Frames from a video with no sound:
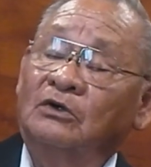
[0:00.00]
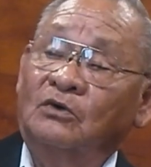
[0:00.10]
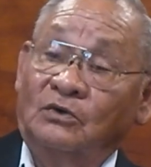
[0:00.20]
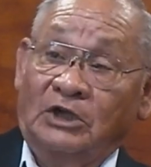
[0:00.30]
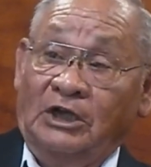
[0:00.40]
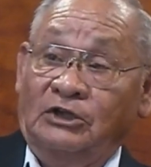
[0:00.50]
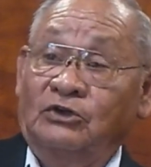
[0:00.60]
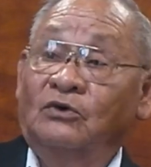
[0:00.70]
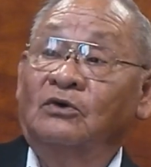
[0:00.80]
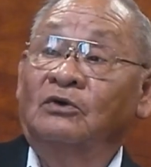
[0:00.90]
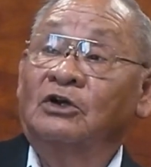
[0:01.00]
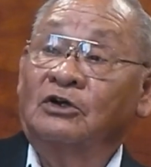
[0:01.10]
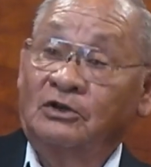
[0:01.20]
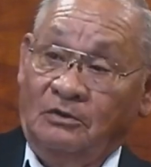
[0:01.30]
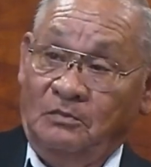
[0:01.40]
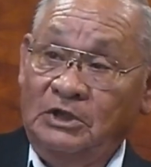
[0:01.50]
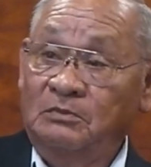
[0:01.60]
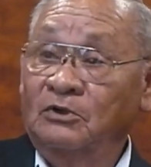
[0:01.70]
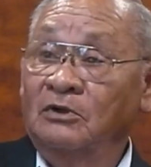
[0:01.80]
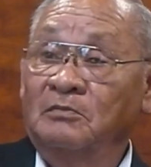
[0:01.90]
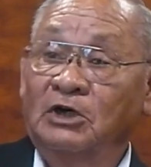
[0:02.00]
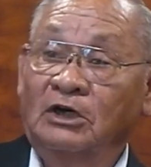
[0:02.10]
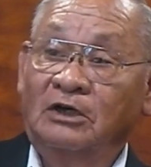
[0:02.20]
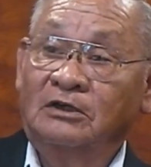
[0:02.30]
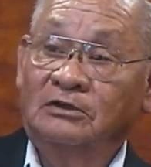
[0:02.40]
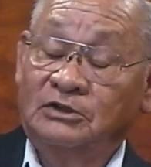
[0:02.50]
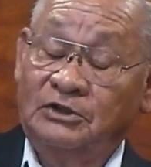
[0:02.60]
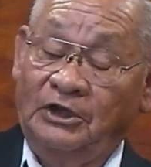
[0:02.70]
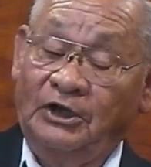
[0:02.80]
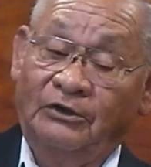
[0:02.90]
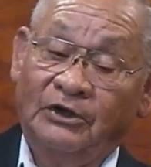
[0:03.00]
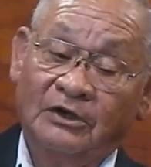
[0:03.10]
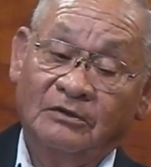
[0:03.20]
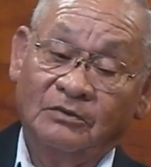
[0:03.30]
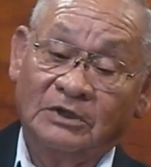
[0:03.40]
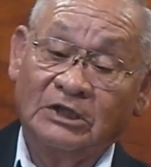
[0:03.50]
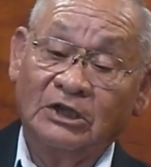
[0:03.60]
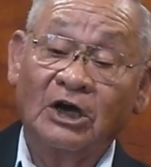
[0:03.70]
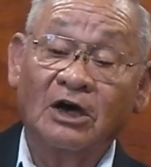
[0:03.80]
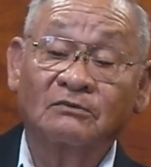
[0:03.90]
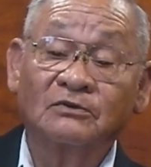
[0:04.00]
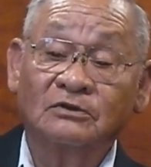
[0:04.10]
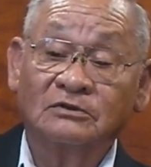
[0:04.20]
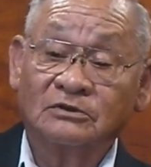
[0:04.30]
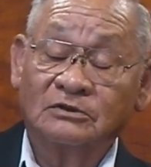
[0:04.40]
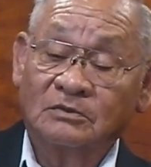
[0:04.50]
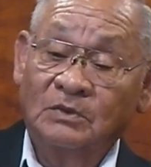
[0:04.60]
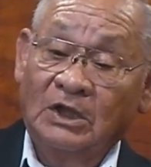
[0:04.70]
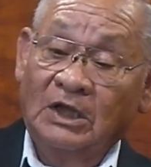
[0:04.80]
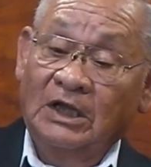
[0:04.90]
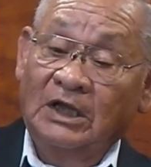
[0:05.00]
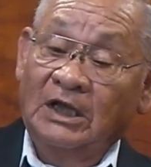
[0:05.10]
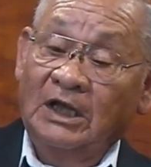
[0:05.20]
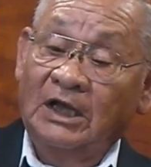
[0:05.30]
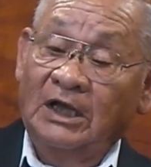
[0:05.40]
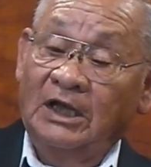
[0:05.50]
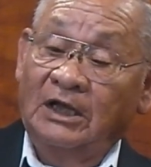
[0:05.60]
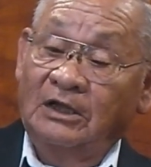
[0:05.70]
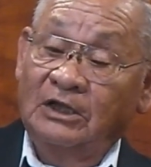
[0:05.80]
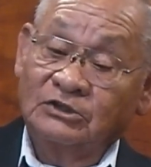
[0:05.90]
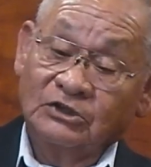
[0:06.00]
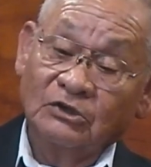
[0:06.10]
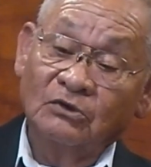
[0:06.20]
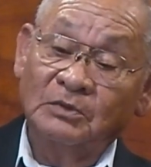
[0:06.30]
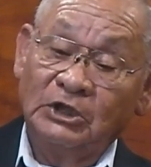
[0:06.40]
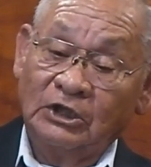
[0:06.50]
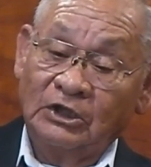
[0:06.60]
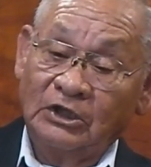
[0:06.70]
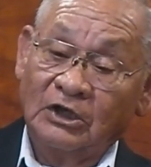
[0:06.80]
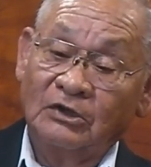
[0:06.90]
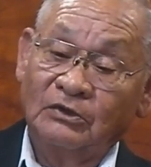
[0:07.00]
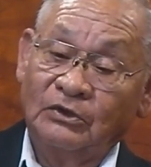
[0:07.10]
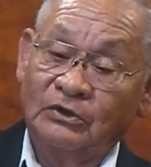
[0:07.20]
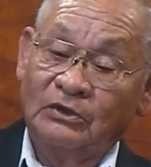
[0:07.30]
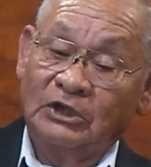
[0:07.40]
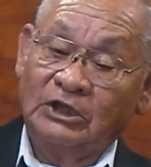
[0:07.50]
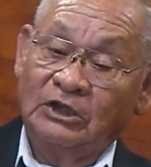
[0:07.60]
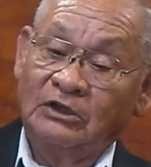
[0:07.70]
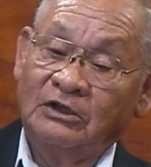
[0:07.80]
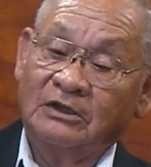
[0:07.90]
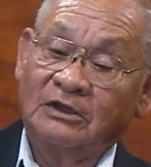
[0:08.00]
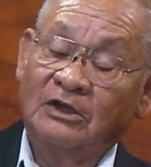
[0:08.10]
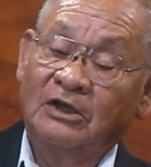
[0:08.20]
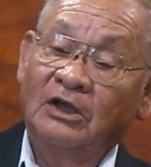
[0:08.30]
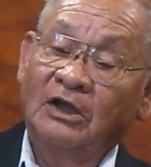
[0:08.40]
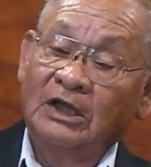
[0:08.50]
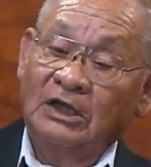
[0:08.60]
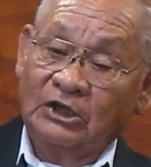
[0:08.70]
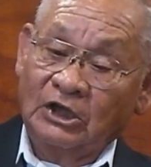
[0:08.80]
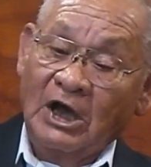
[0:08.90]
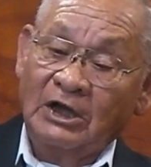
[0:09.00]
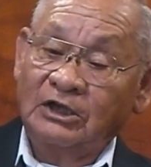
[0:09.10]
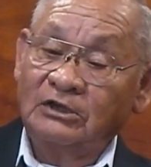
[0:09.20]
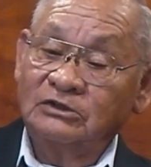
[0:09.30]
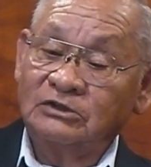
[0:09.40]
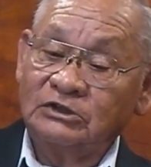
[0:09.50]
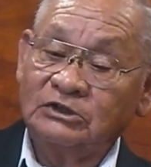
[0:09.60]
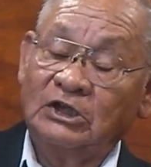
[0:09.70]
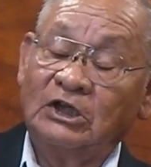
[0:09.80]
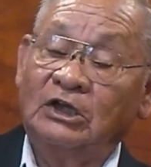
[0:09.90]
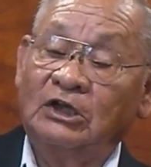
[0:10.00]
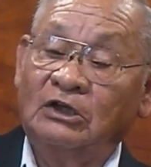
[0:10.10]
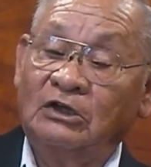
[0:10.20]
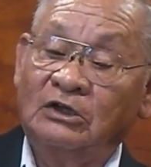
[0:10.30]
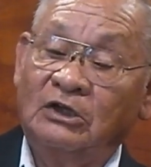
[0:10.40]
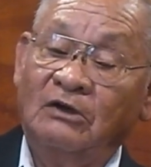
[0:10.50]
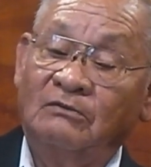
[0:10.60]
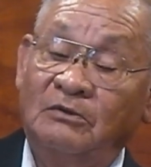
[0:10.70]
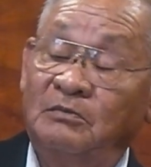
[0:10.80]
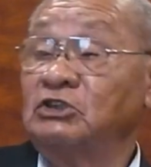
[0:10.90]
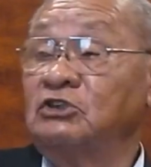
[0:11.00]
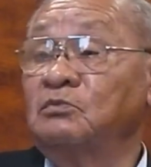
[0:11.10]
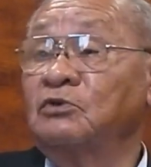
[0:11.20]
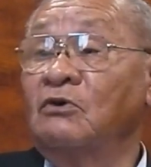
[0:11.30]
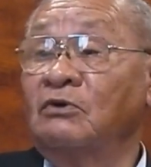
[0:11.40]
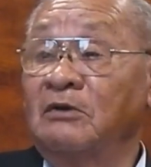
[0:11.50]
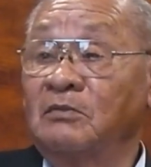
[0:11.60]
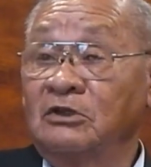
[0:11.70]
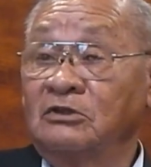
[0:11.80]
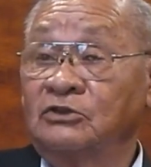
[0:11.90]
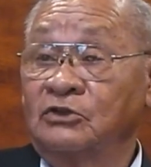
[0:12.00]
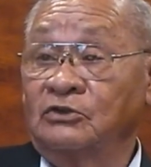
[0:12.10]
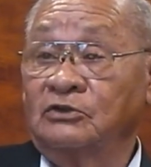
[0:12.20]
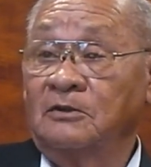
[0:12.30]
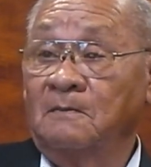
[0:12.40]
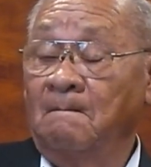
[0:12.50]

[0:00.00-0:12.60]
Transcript: ordain your own people among the area within the conference and still be under the guidance uh, of the mission program of the church.